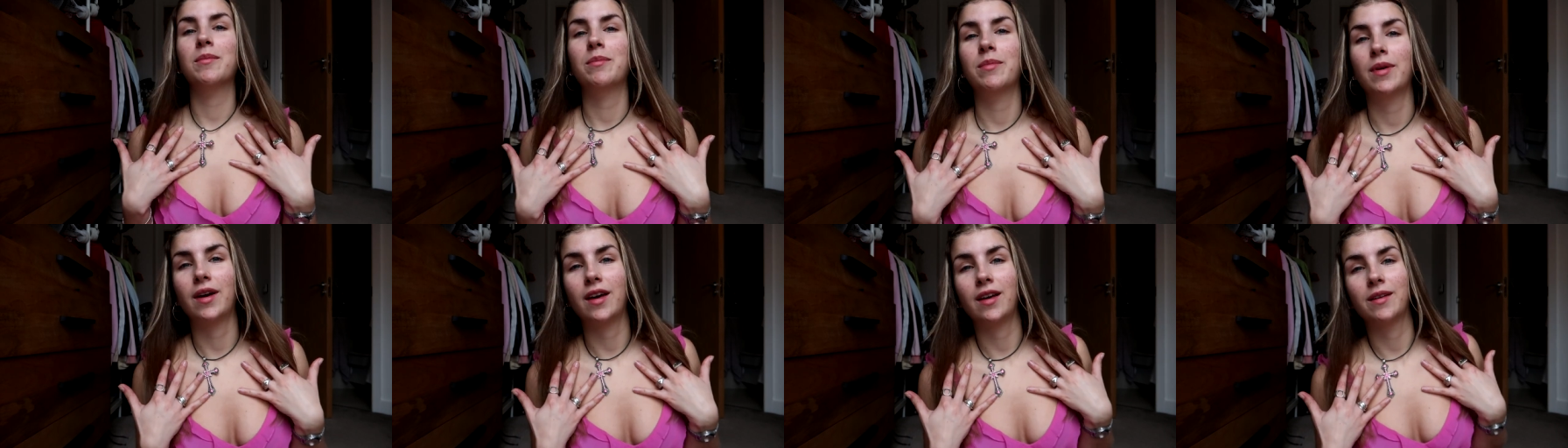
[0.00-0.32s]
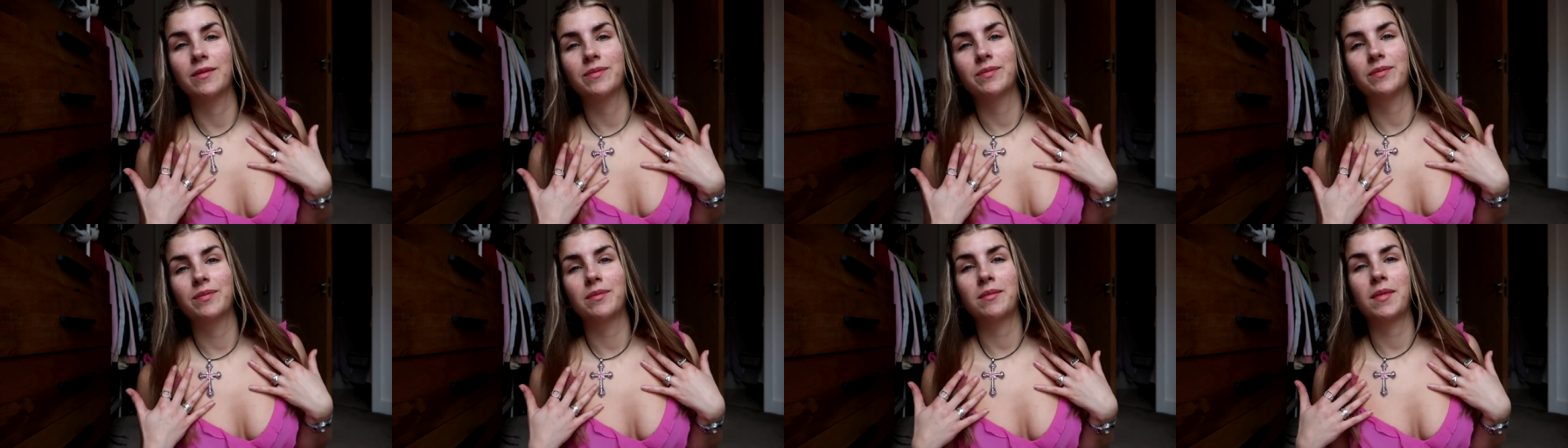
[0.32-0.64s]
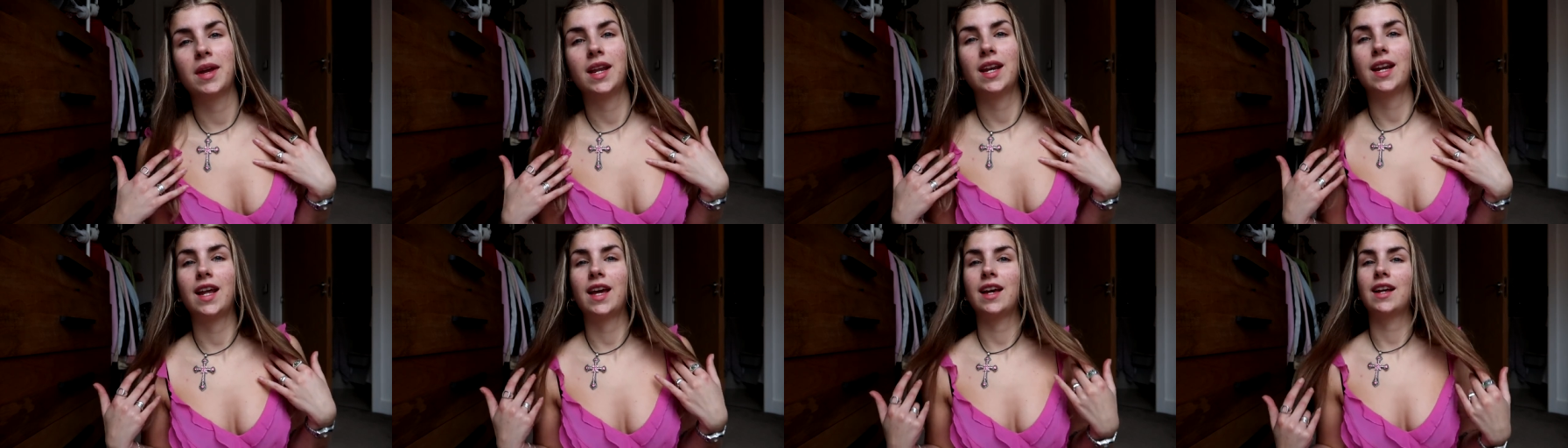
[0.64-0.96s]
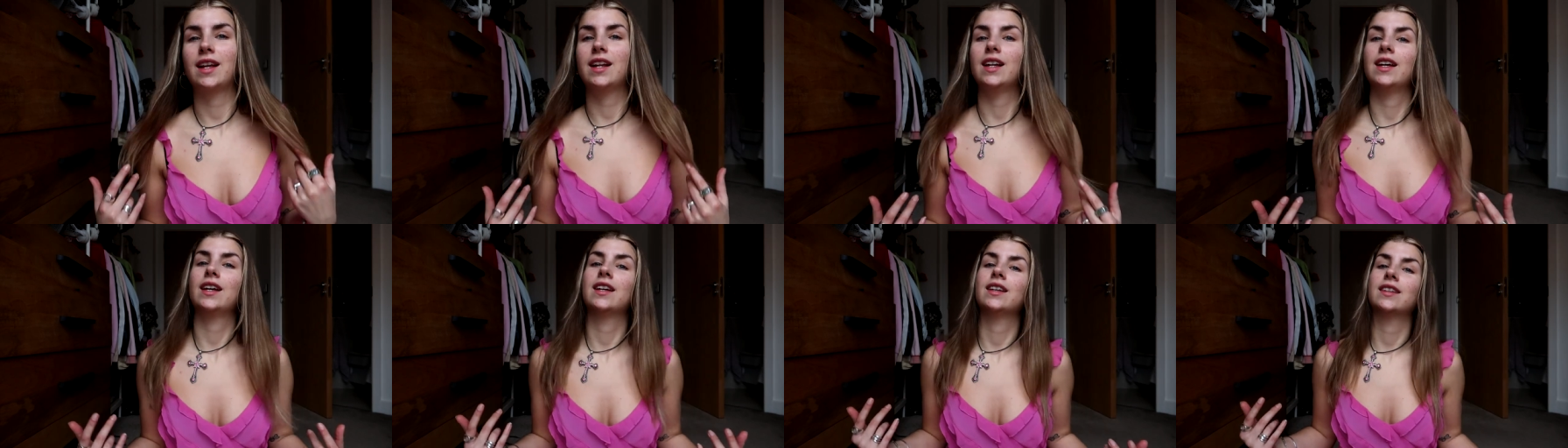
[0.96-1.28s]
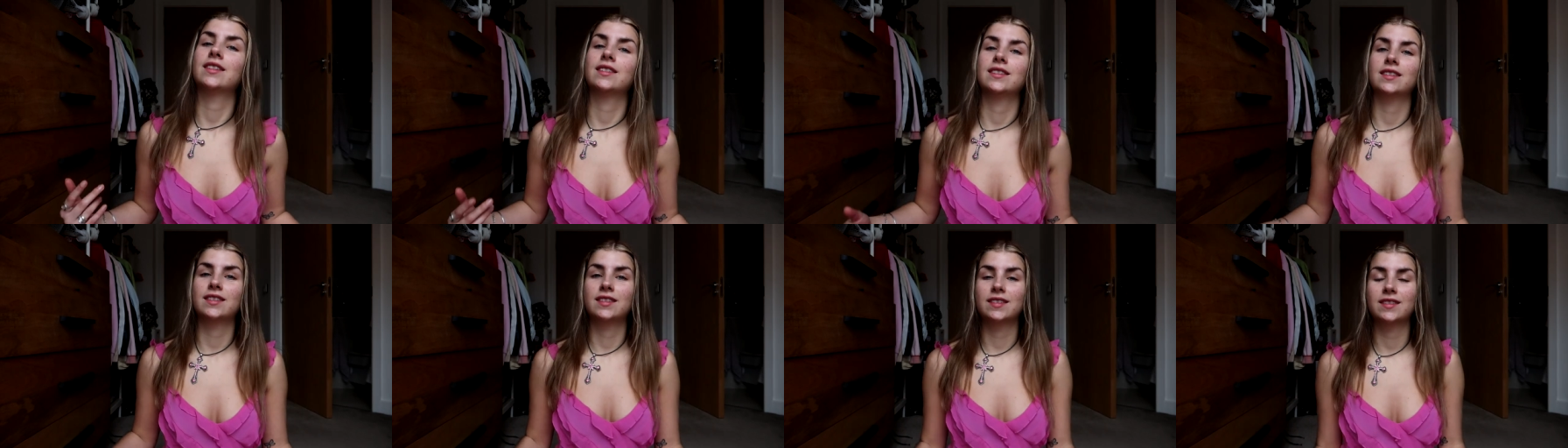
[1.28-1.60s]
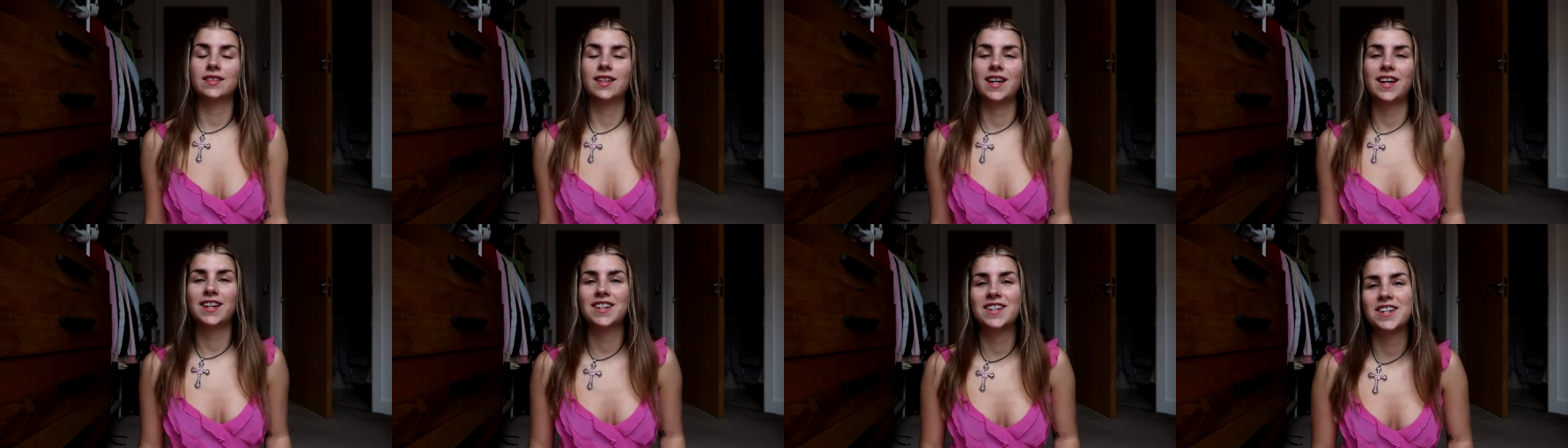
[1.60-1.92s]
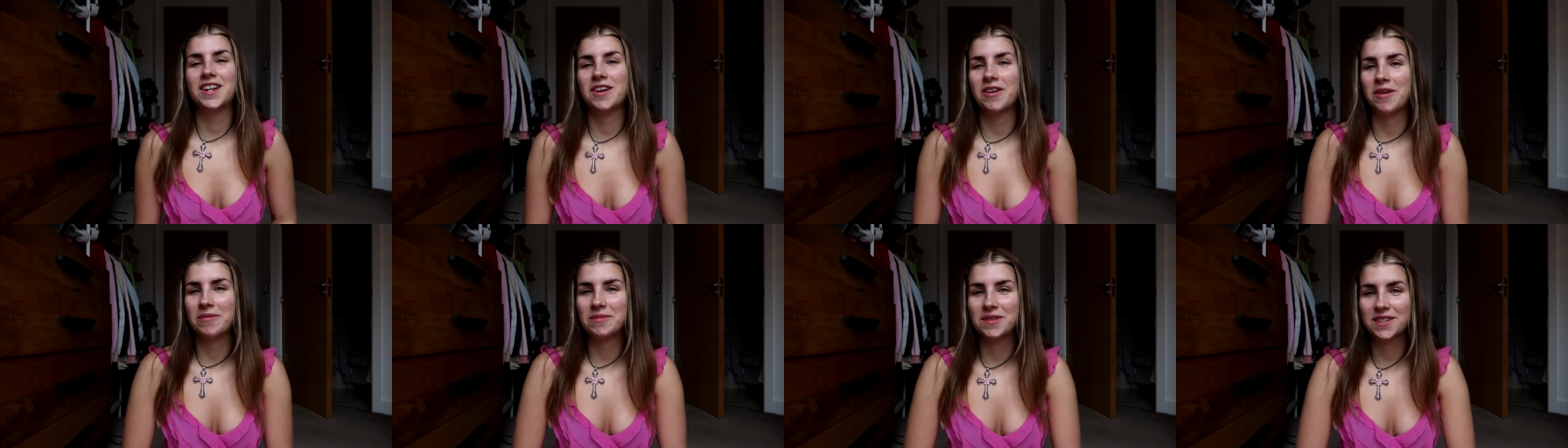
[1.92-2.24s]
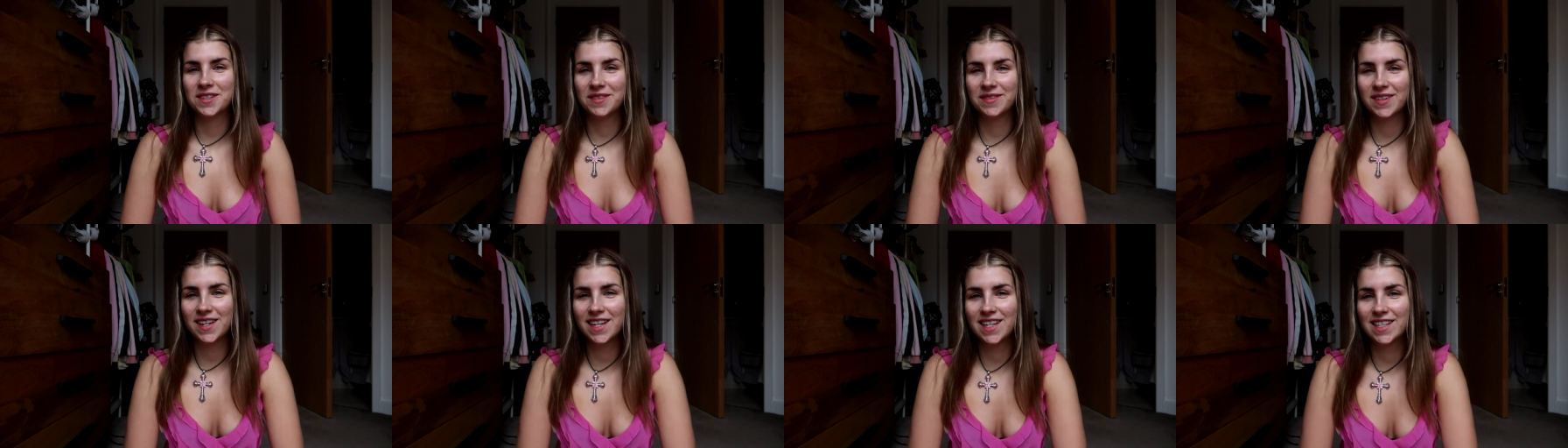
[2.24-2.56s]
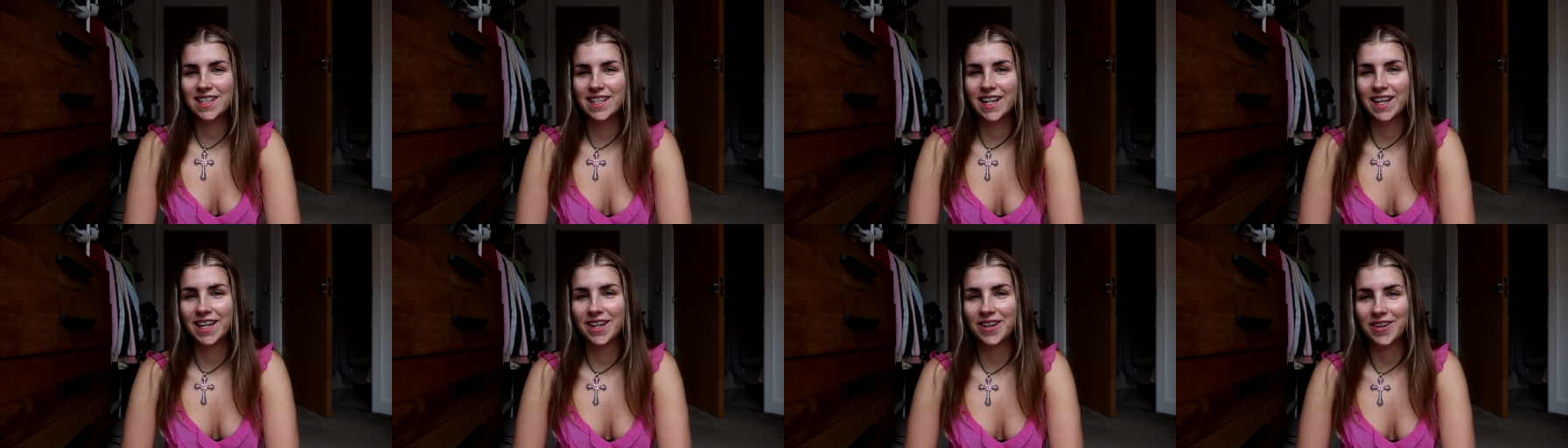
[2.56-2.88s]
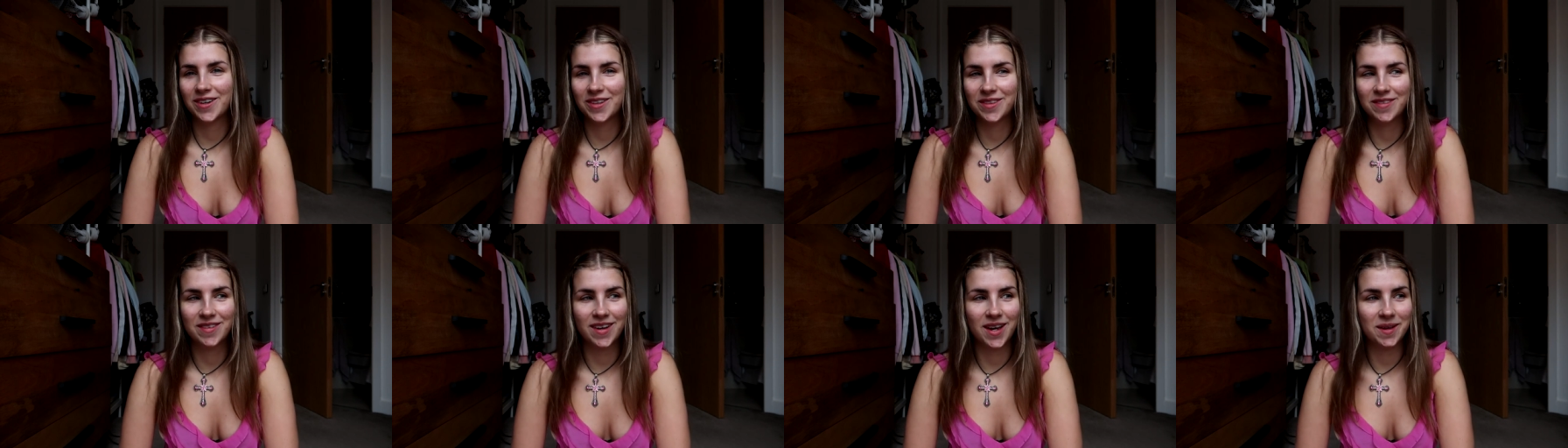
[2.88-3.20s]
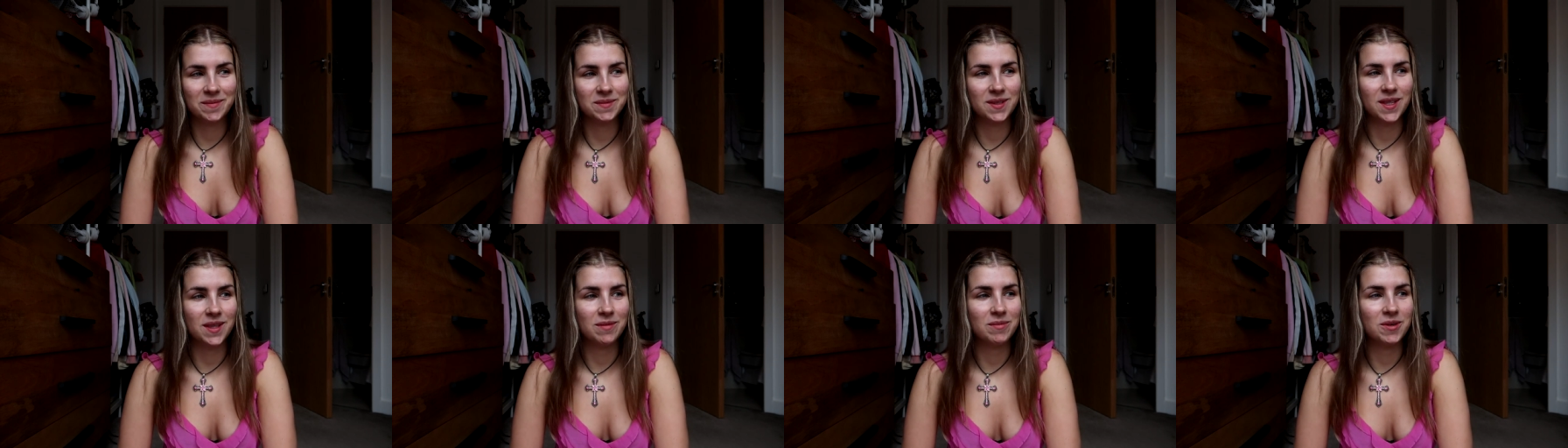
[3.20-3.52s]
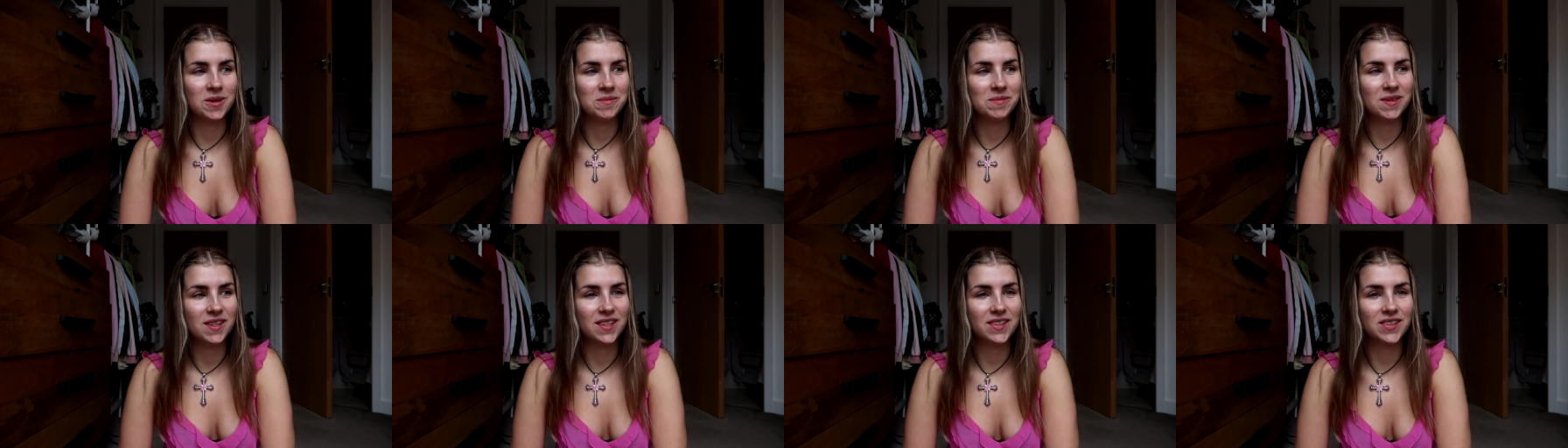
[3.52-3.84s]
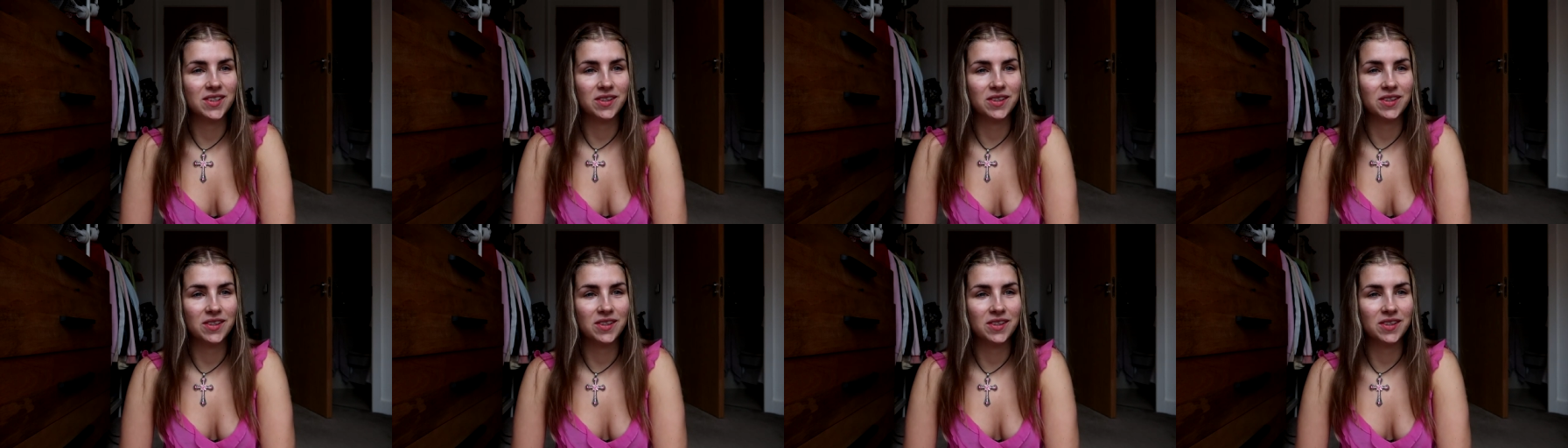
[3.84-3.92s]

but my necklace, I don't know, I'm just really into like goth vibes at the moment.